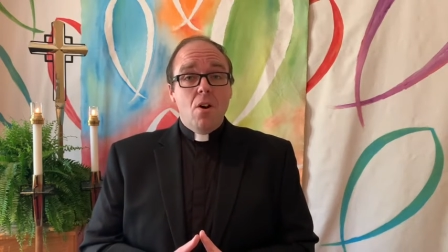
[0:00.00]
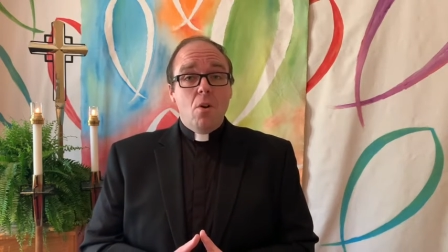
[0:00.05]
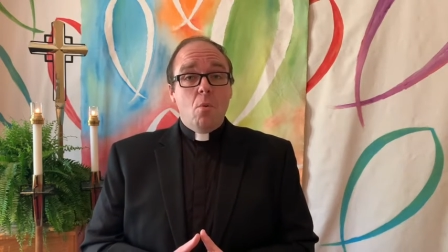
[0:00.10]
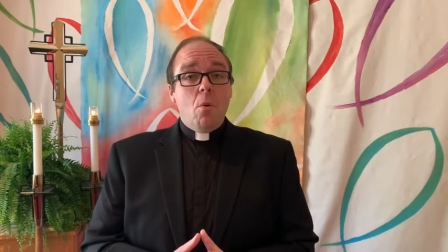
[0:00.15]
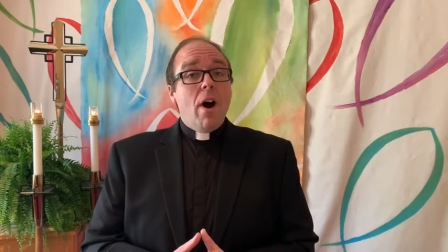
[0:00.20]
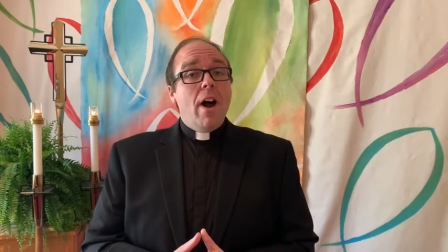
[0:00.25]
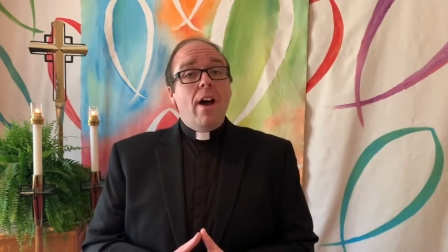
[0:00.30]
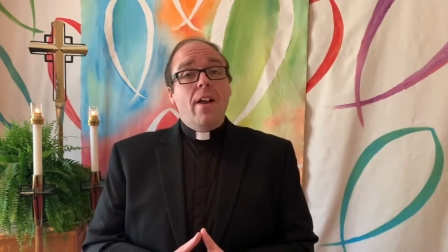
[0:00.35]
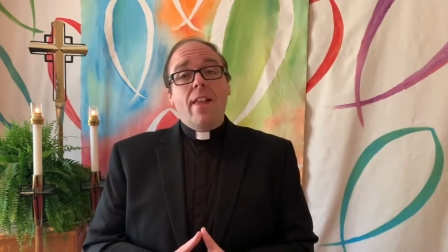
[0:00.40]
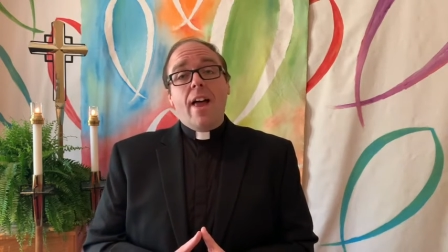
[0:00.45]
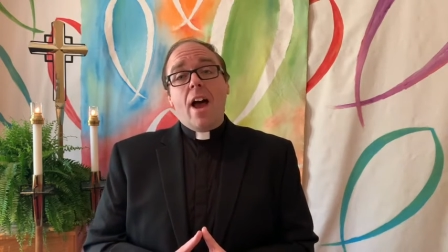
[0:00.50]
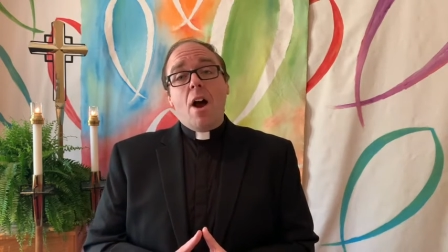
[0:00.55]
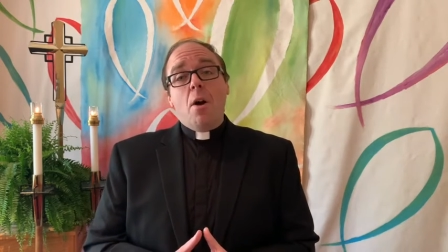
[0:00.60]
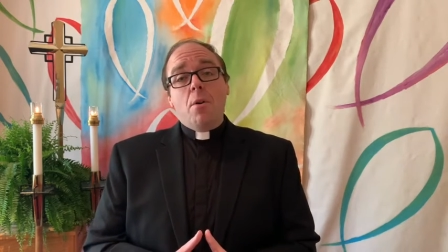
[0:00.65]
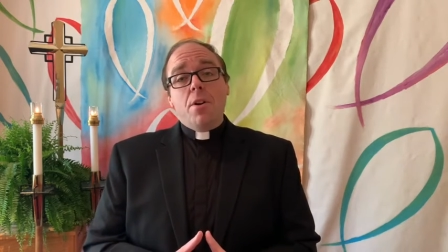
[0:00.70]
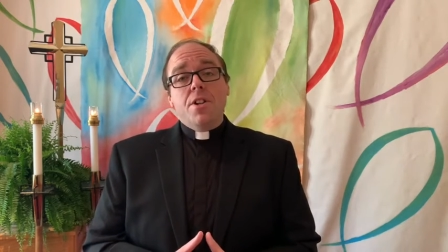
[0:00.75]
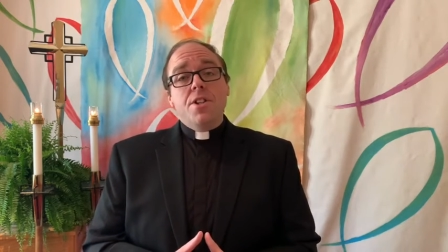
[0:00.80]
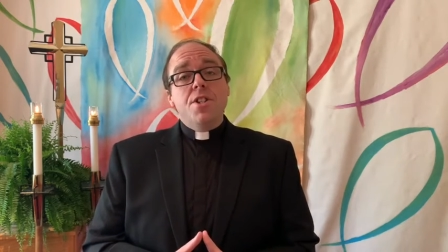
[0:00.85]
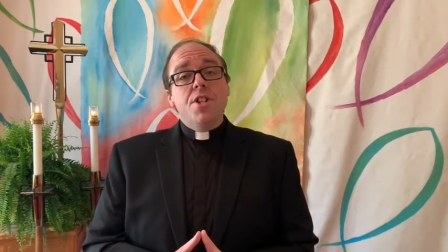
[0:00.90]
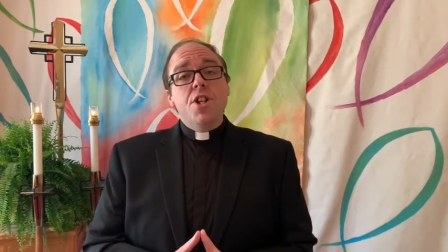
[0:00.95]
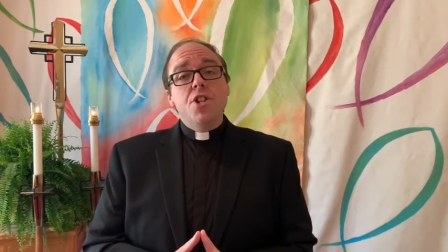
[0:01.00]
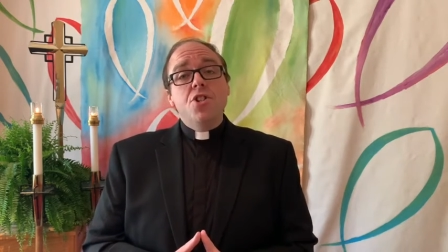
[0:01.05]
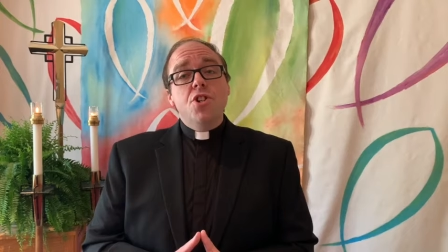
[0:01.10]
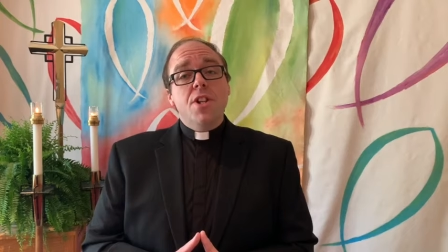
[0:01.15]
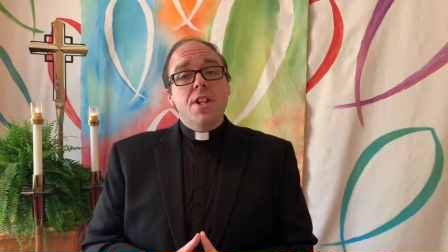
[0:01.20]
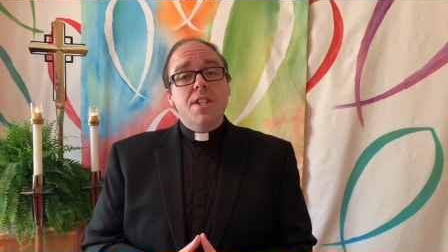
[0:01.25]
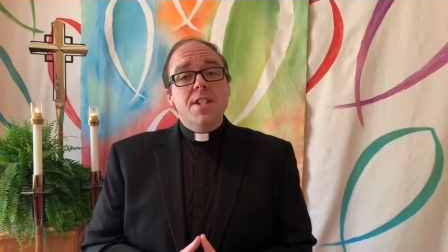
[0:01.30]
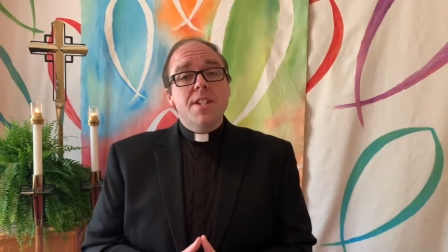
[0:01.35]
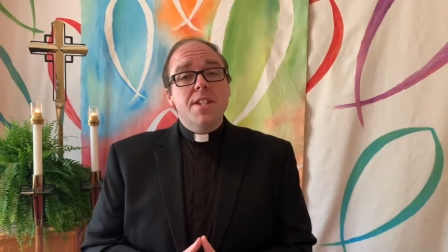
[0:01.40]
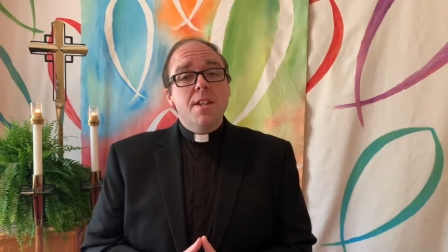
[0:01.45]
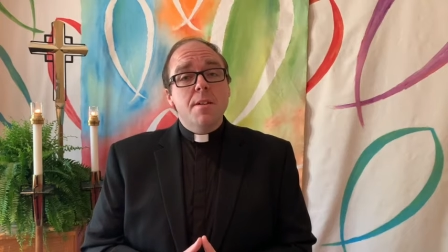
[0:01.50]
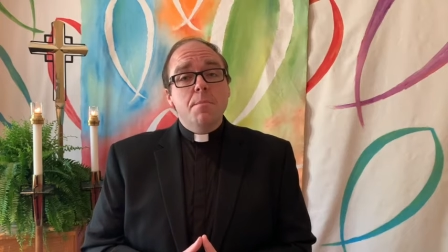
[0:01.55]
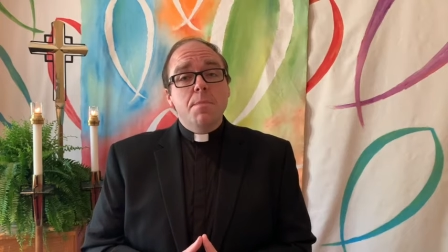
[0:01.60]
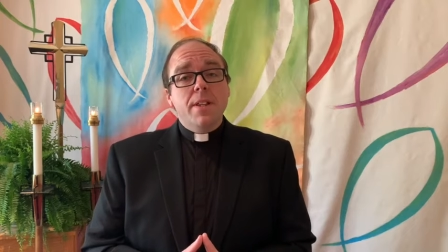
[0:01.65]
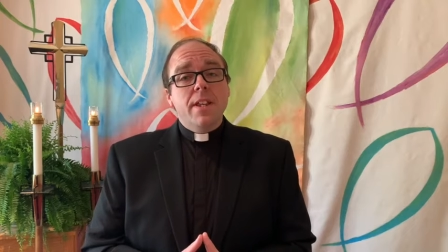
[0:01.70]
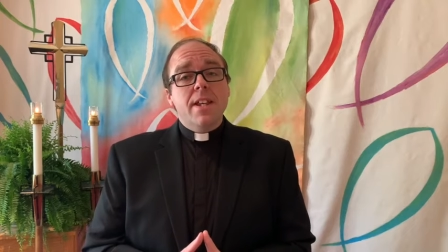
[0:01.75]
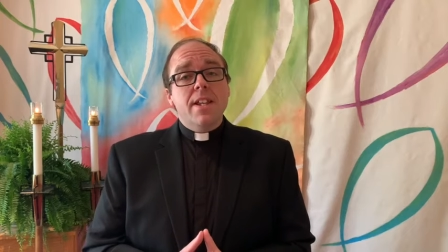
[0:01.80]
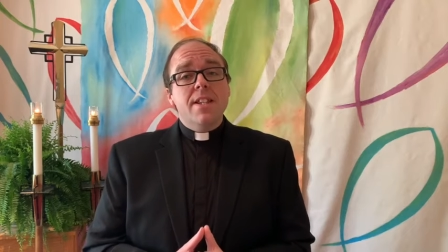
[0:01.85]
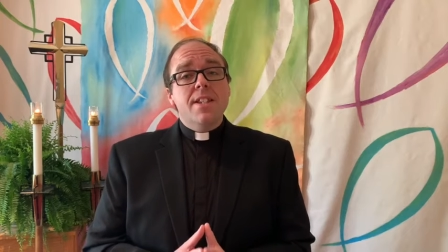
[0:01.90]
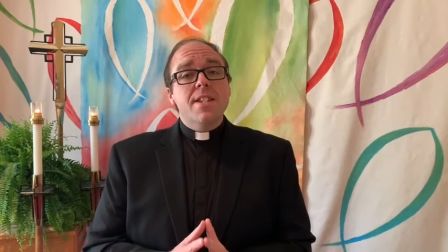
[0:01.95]
while our indigenous
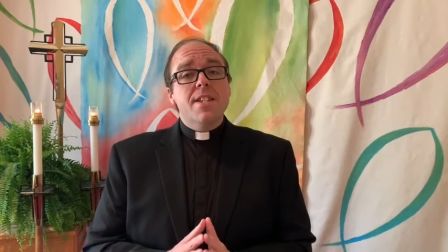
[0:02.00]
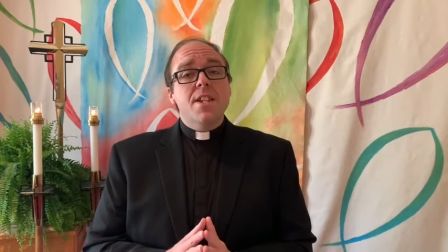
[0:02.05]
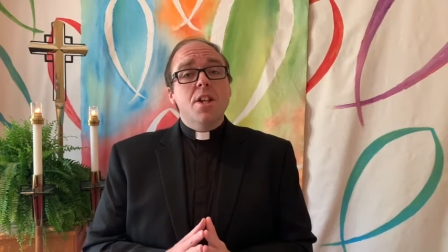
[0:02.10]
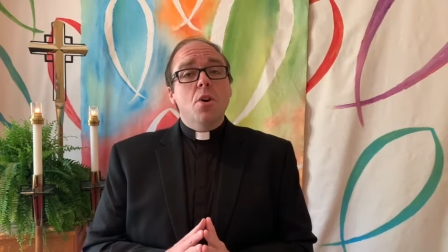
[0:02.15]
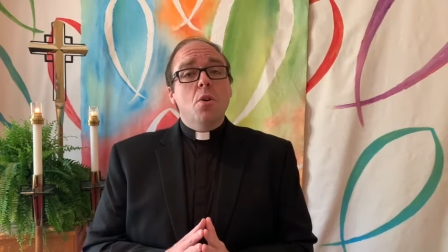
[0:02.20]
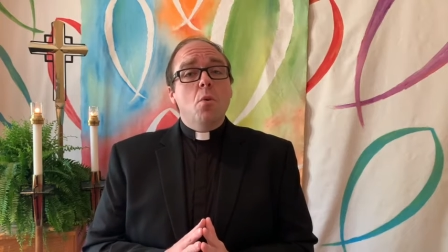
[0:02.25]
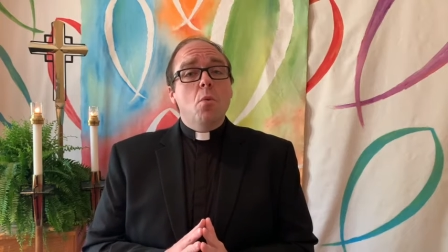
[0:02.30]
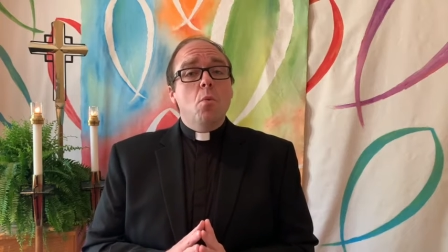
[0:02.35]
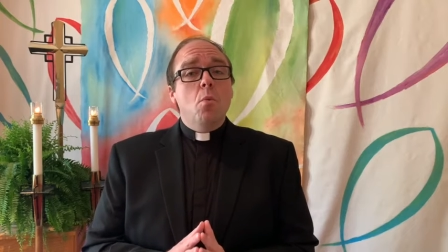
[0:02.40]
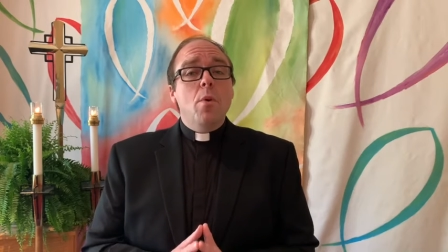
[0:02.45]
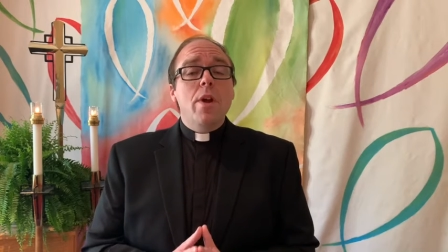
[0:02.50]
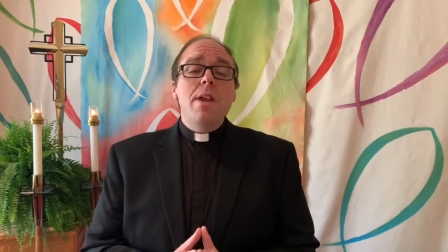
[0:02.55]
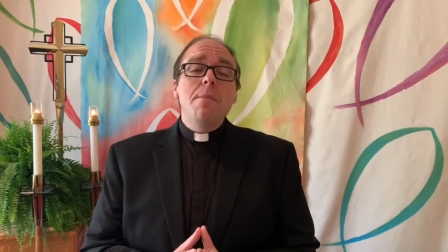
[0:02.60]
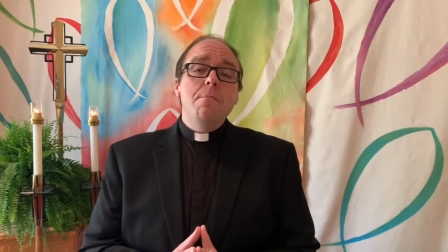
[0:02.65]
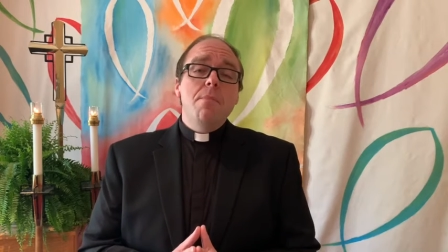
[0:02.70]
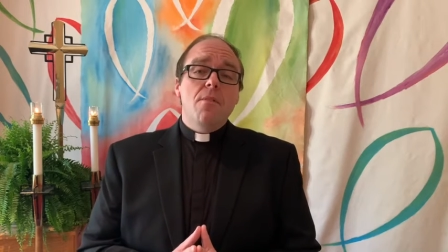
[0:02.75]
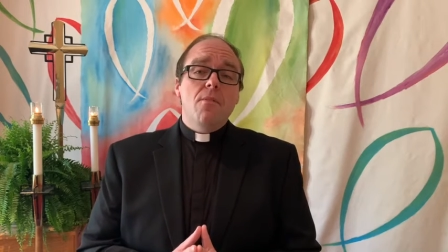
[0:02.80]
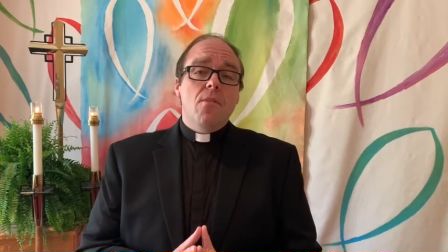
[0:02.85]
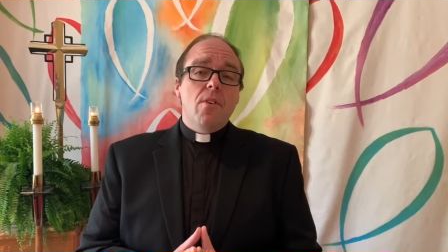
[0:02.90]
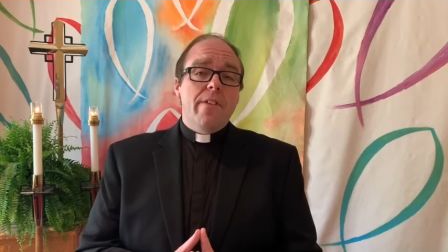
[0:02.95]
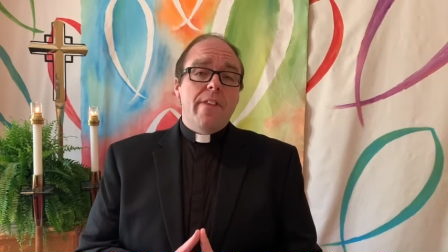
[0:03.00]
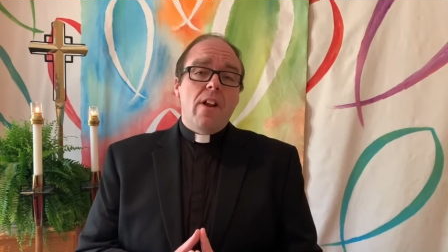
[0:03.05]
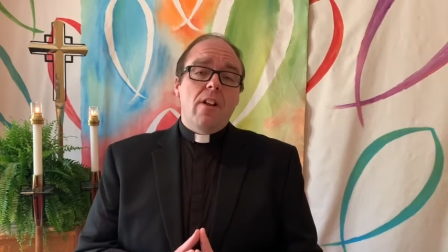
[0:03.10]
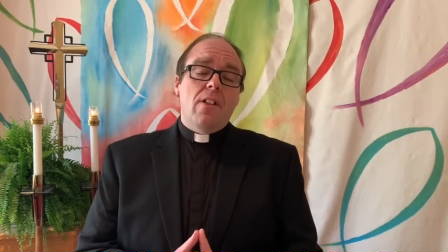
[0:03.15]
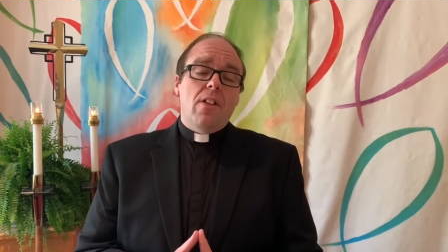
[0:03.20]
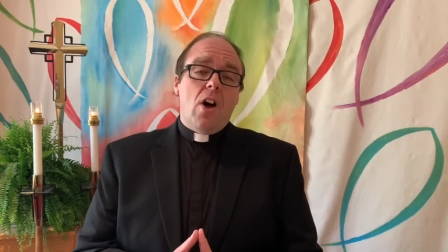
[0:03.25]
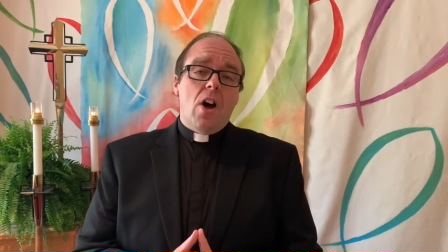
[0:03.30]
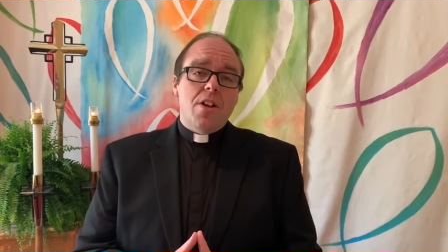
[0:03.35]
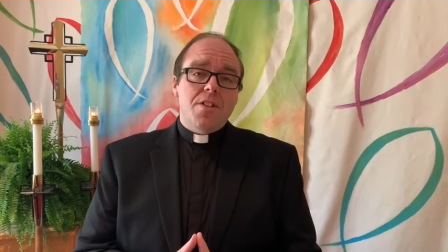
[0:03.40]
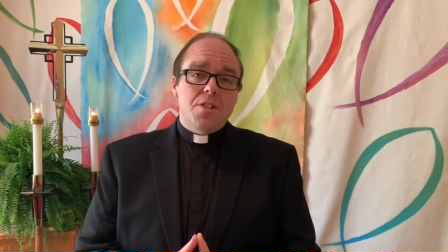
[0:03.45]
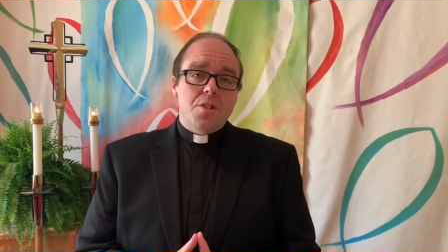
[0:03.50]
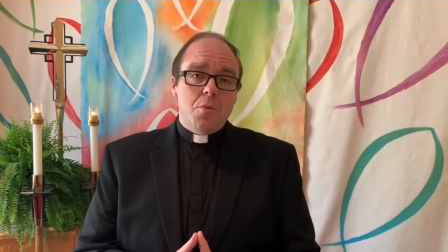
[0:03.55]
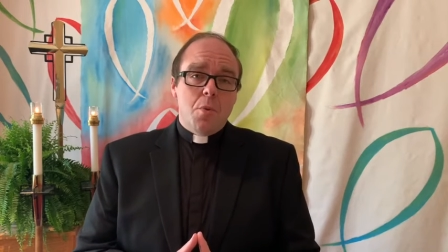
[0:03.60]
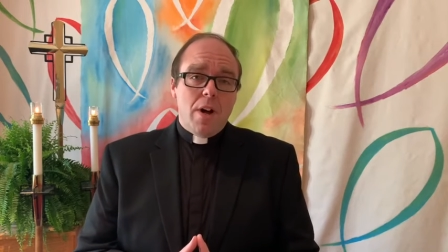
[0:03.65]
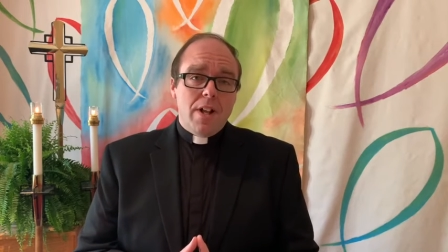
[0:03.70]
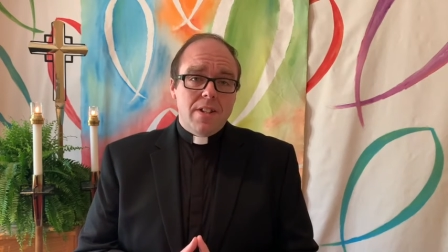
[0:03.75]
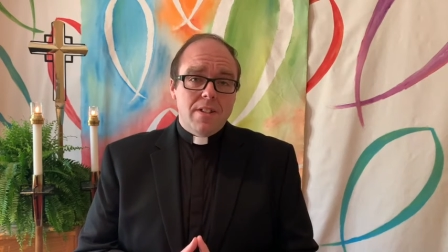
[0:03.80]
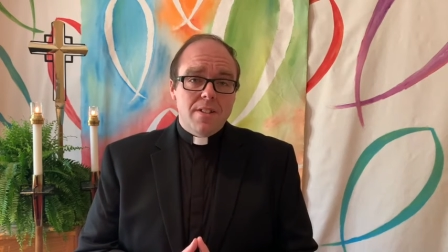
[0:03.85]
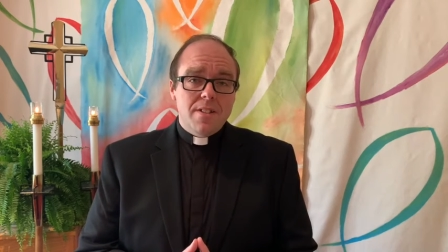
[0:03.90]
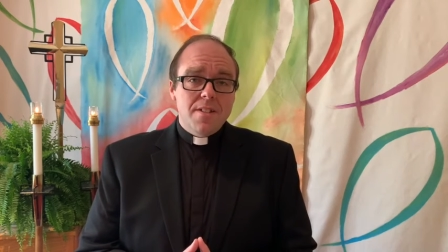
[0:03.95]
siblings still weep for their lost
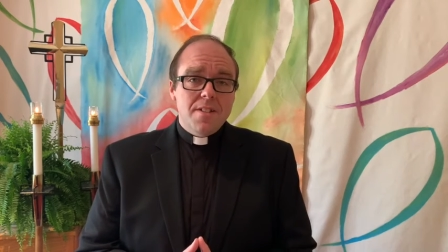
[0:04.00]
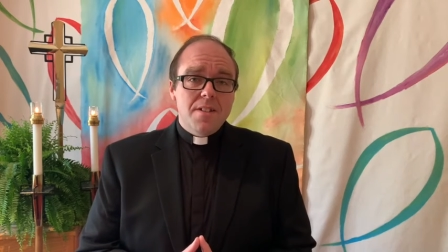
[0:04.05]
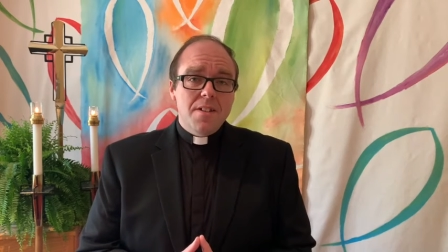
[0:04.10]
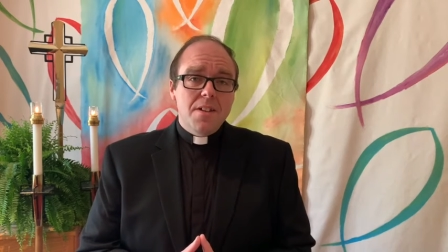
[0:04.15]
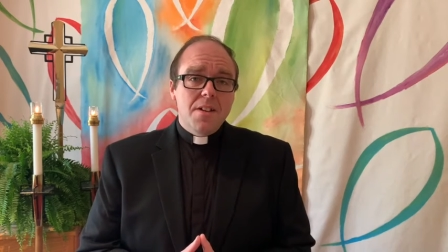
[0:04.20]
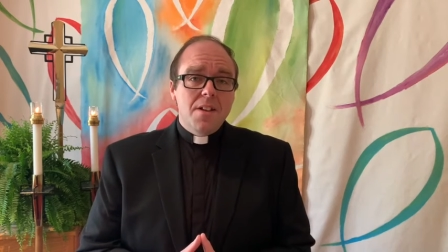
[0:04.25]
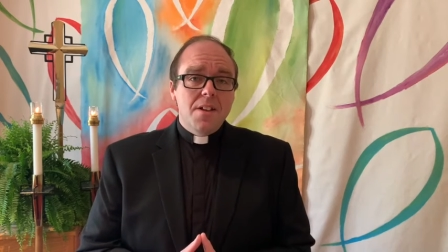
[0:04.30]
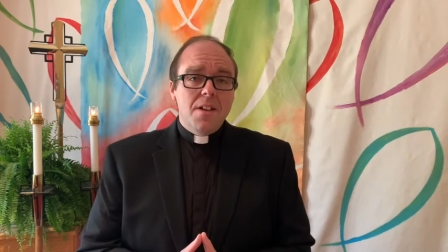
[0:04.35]
ones